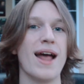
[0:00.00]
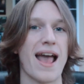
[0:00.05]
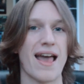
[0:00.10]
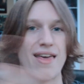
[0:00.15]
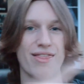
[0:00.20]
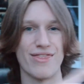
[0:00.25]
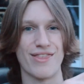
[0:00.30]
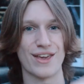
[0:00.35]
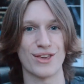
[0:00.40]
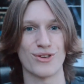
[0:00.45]

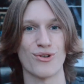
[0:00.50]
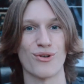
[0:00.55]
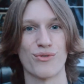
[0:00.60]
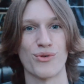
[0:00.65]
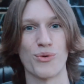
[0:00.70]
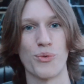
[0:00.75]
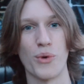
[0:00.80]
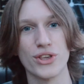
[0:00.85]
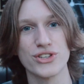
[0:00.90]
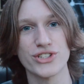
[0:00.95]
And thank you all
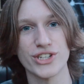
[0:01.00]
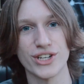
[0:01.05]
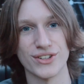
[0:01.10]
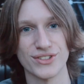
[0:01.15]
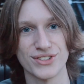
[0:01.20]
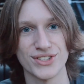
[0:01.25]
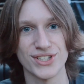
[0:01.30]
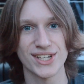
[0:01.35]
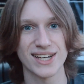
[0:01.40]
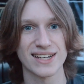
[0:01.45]
for watching. I'll
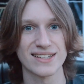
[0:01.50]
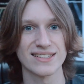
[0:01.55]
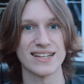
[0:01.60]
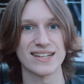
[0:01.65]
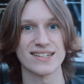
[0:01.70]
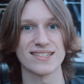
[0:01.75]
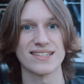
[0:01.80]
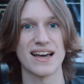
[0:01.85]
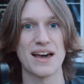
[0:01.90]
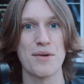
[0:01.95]
see you guys
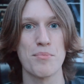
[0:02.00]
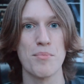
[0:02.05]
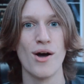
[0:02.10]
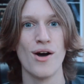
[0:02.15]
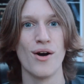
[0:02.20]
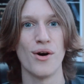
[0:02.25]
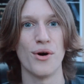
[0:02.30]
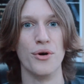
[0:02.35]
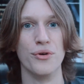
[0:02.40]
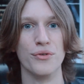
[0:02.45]
next time.
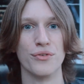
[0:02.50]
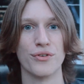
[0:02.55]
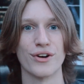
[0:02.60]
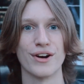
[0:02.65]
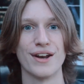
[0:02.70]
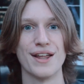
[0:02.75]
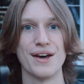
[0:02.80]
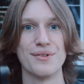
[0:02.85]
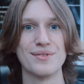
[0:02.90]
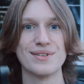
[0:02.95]
Over
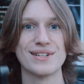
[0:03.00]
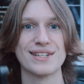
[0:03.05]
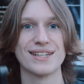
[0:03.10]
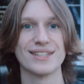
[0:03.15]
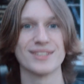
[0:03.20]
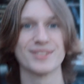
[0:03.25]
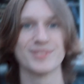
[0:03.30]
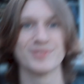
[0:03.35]
and out.